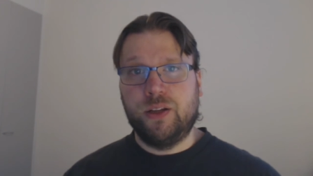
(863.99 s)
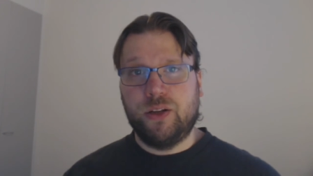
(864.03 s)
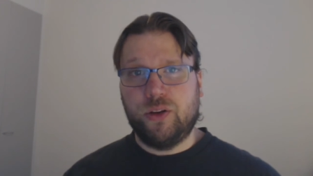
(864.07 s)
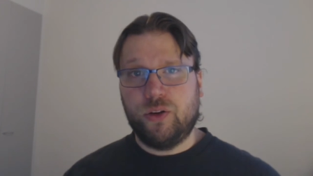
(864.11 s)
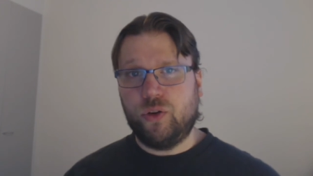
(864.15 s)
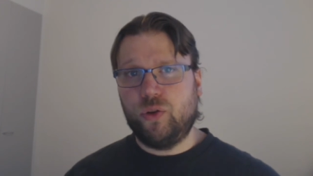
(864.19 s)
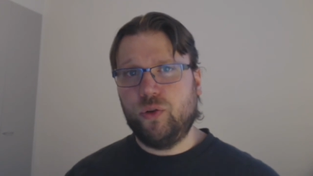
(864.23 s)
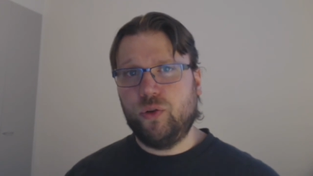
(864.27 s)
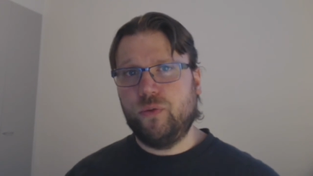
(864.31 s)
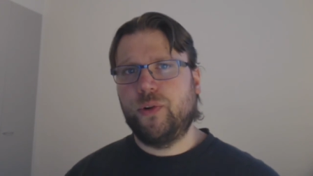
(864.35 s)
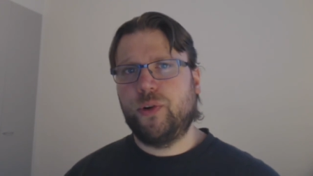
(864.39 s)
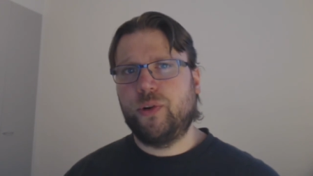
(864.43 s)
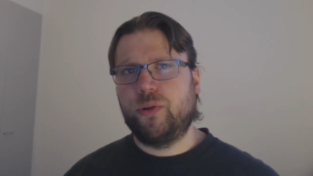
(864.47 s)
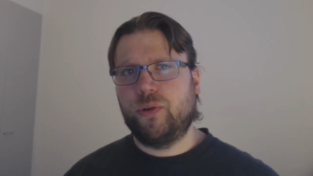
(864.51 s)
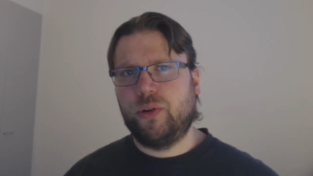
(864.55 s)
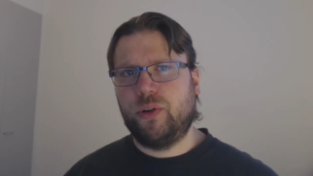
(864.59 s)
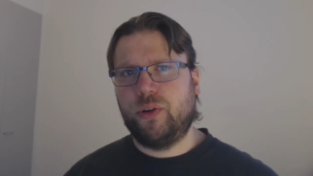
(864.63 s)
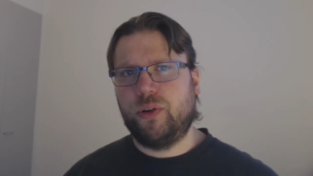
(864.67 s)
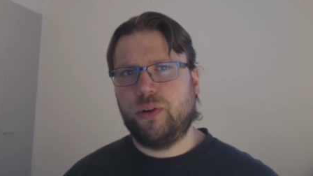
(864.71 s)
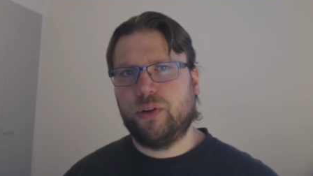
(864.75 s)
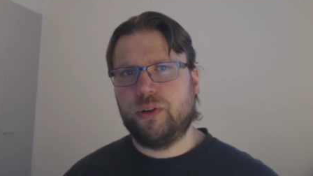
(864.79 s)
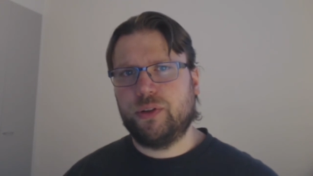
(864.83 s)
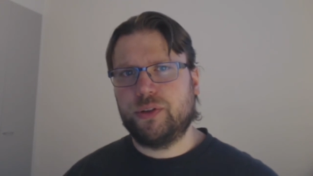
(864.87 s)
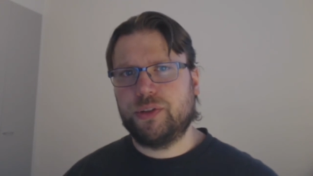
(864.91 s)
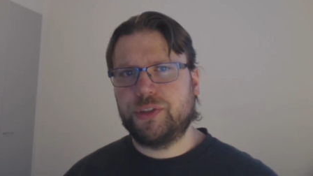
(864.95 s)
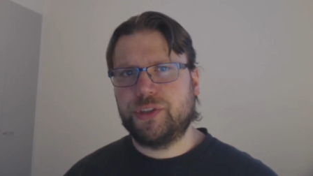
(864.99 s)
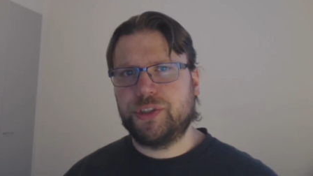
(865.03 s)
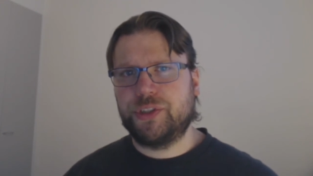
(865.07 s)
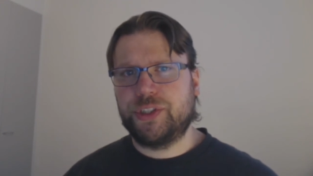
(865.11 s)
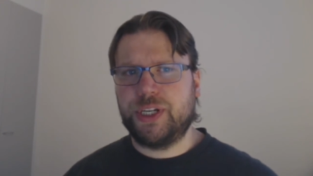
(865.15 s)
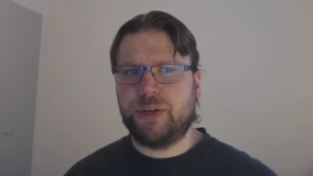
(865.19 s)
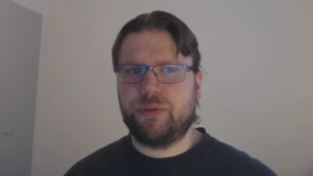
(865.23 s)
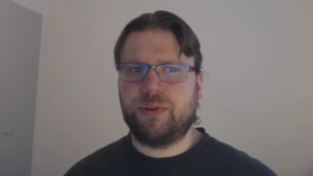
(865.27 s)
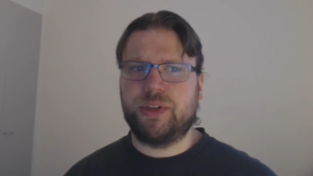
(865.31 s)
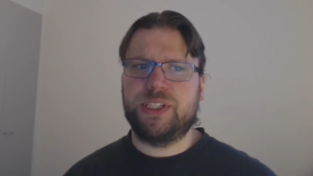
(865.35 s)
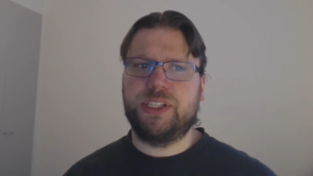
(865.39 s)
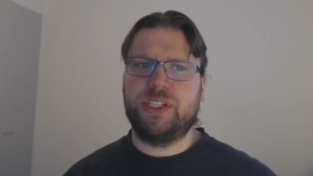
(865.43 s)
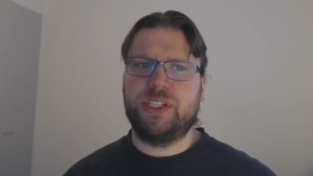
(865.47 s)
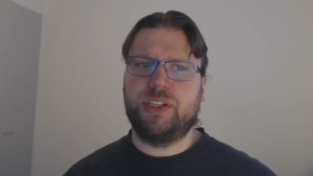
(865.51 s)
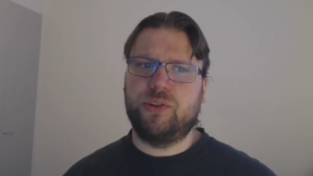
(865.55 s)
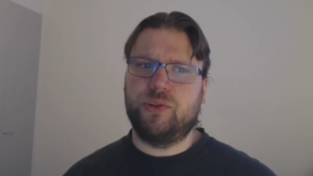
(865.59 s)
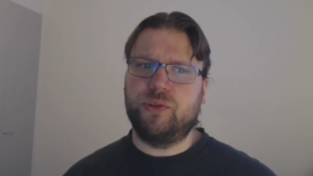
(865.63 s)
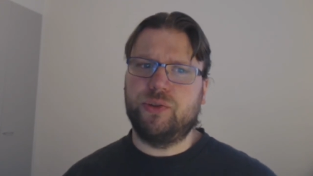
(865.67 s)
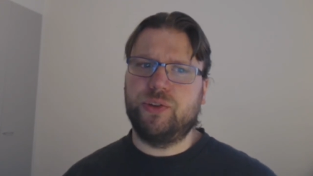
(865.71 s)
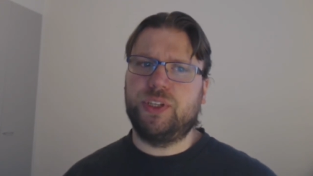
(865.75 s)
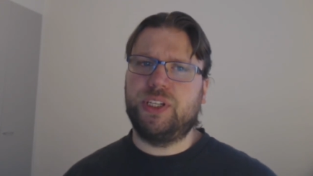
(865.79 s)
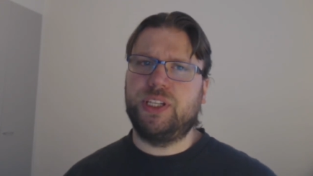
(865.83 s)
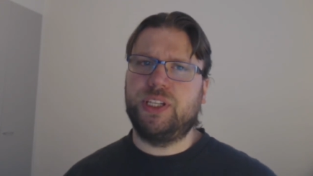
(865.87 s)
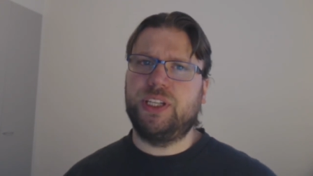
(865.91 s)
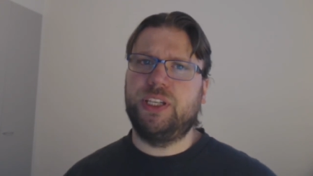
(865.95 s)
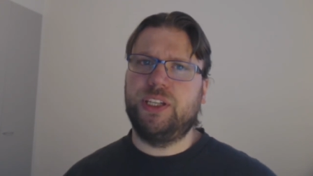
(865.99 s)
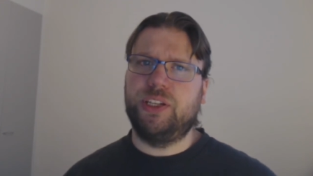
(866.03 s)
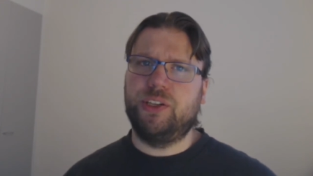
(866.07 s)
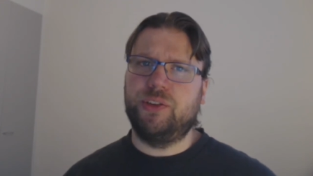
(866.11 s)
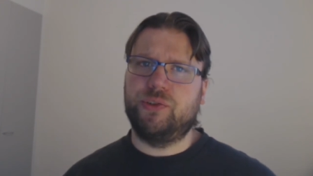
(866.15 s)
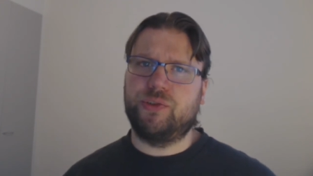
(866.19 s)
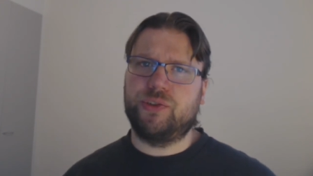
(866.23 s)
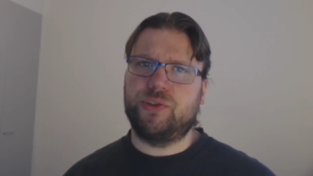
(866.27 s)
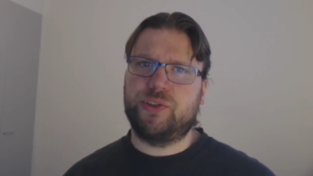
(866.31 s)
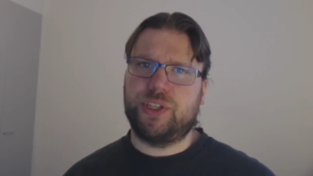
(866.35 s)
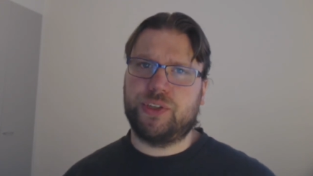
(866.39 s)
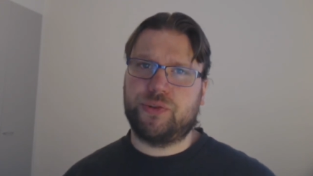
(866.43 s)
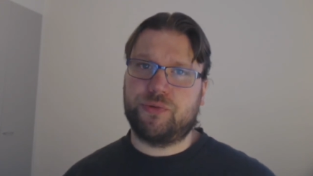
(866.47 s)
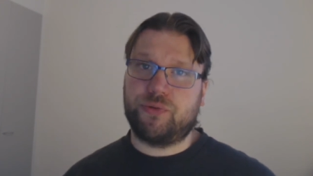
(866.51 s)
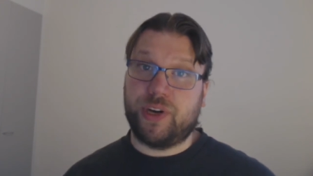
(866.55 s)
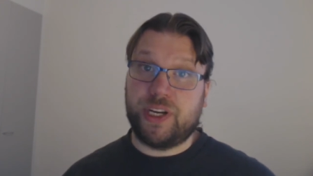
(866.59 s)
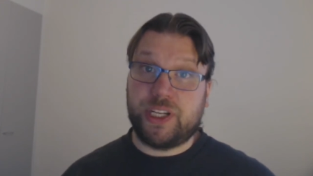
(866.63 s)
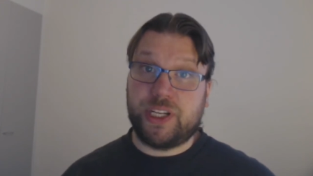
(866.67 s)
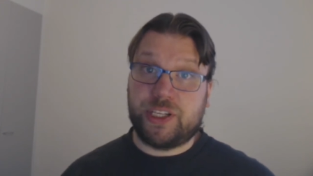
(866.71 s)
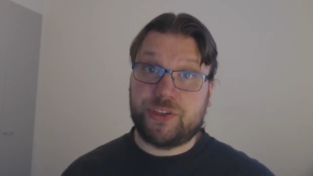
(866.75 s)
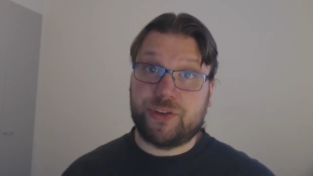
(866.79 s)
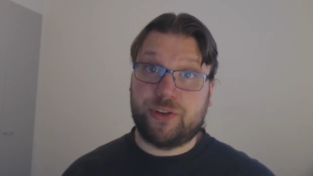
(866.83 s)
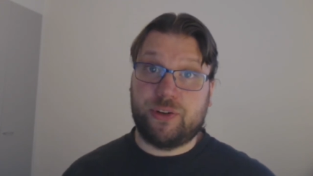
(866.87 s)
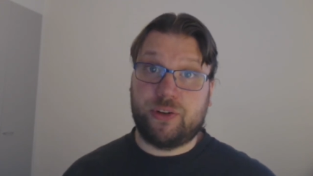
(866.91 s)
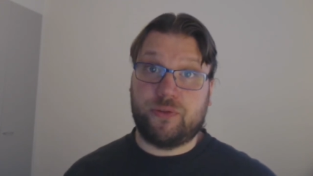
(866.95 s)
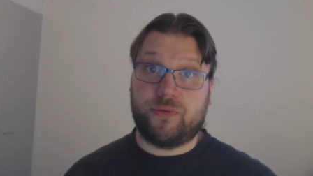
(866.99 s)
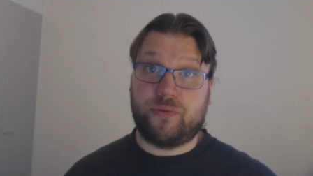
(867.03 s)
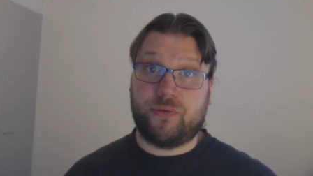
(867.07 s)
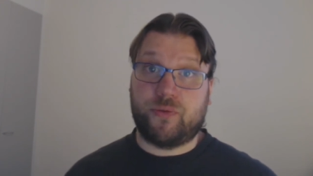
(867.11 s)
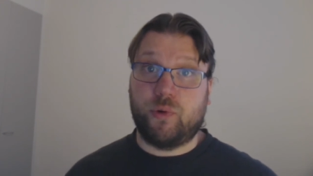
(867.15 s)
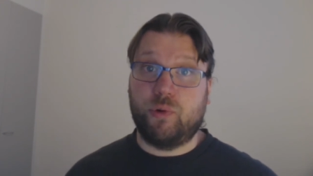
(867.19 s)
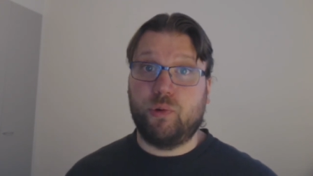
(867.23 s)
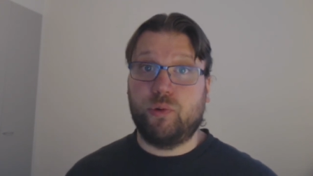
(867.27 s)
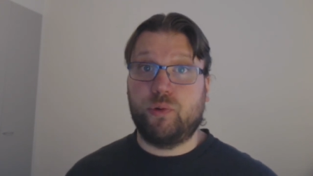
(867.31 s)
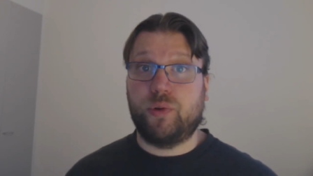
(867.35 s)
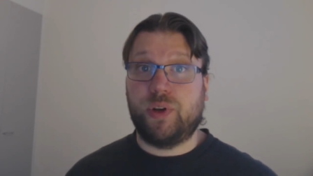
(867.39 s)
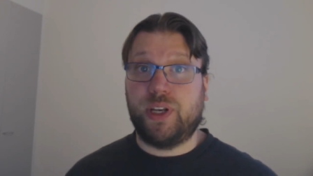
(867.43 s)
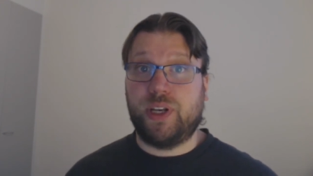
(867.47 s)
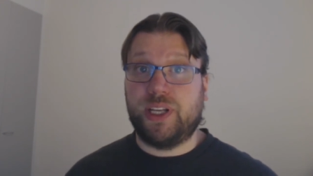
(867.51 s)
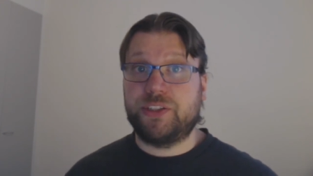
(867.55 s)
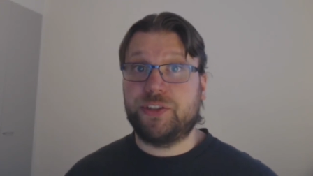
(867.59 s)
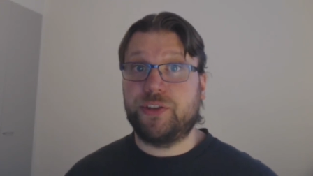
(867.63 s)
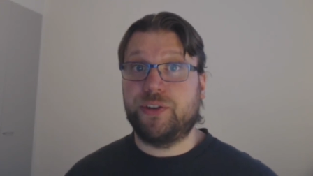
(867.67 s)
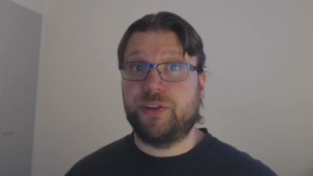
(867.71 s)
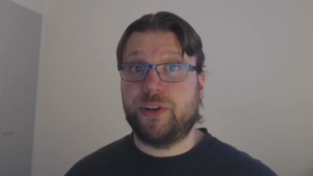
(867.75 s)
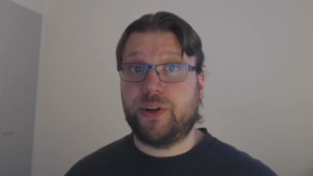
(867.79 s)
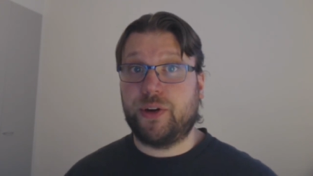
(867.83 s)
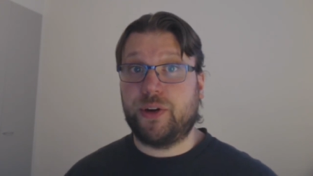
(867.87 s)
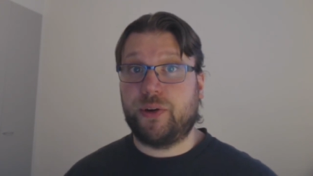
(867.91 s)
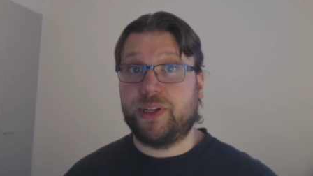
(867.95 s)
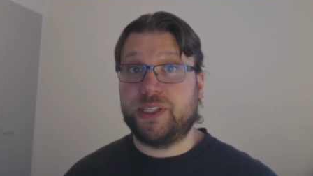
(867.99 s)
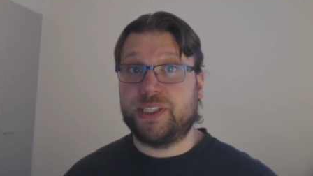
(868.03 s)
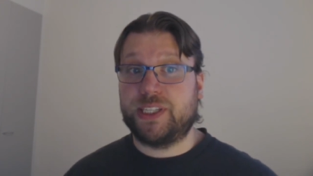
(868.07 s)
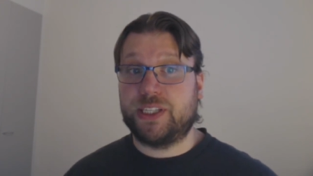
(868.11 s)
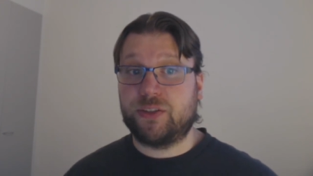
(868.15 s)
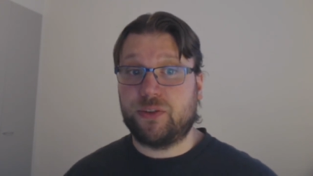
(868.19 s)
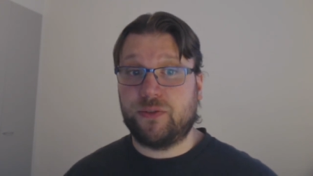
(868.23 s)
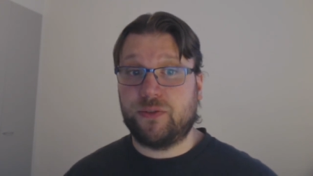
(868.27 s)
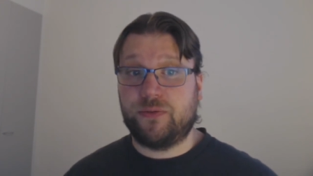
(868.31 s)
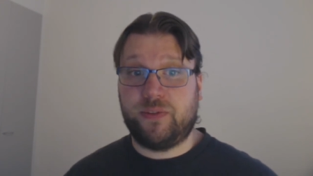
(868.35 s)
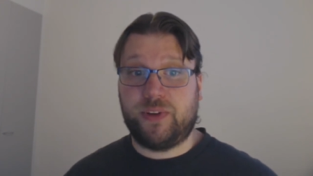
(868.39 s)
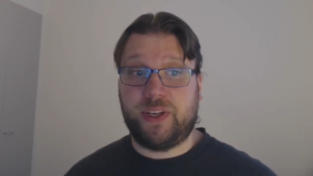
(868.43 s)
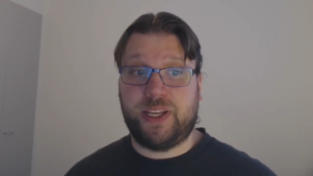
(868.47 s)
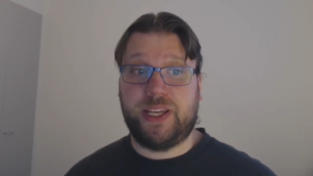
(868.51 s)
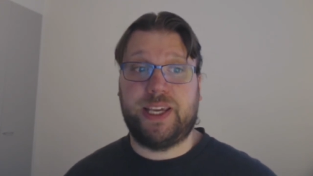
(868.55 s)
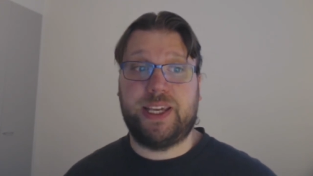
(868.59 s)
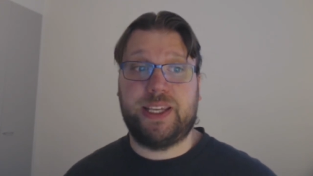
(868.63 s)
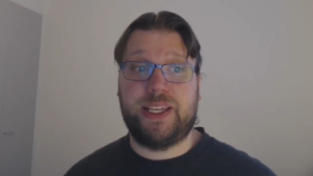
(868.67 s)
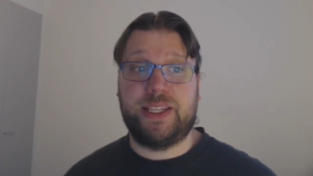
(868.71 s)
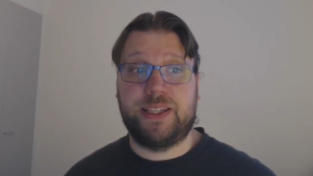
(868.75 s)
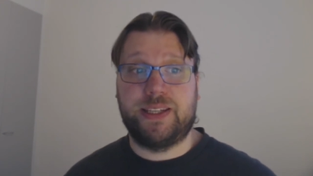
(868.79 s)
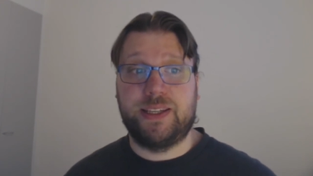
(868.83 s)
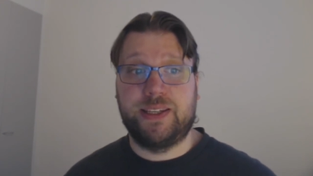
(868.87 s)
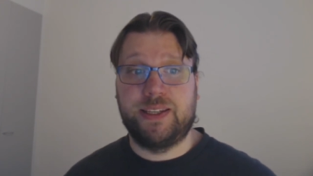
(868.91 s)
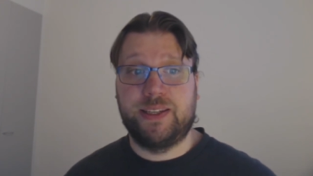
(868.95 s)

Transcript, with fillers: Overall, Sherazin continues the tradition of rogue legendaries as of late.